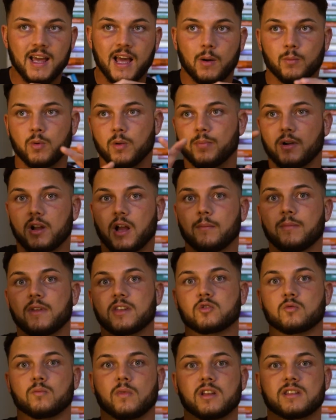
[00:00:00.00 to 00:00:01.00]
and we become
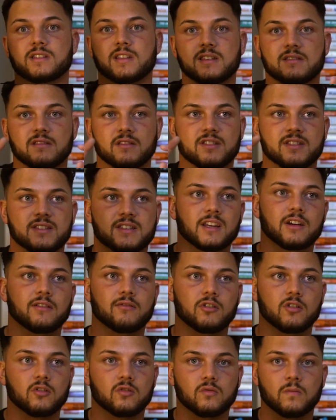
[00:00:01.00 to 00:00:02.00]
this
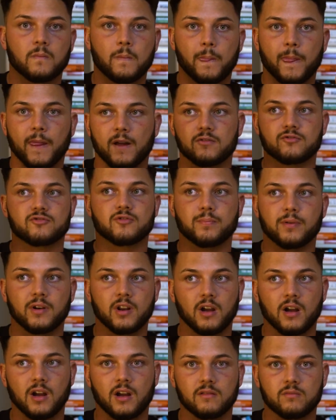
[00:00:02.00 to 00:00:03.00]
serial
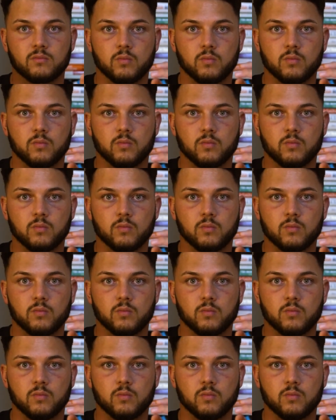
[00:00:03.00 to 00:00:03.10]
entrepreneur,